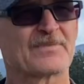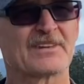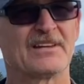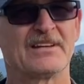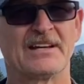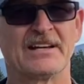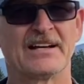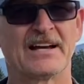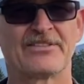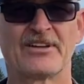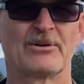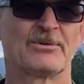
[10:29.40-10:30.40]
and I
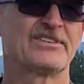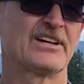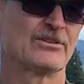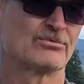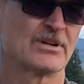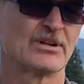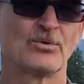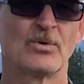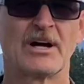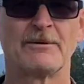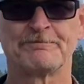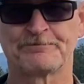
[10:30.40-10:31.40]
thought it was handled really
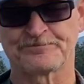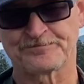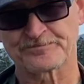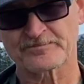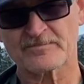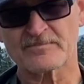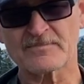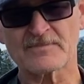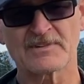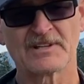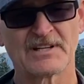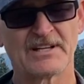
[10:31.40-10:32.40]
well
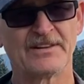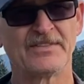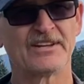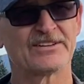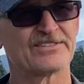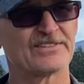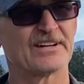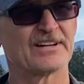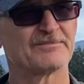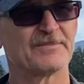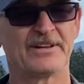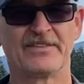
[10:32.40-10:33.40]
in this
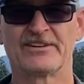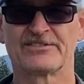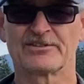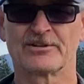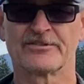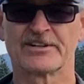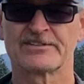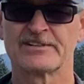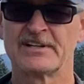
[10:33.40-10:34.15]
service.